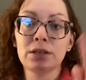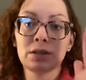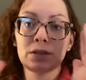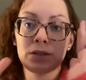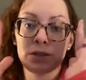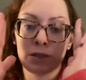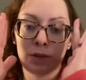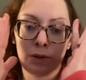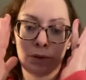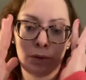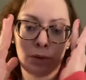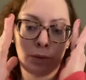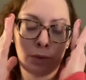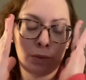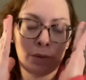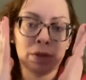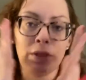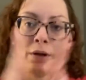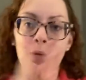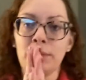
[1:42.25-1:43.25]

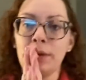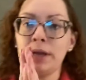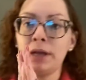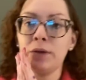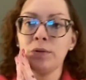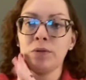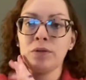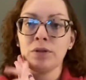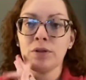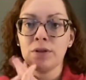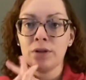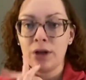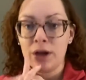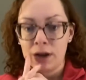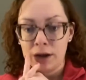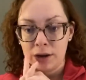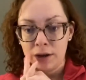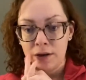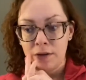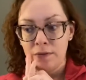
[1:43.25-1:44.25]
So they're made with a
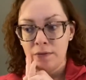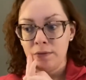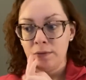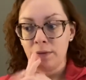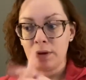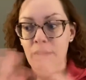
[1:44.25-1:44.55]
lot of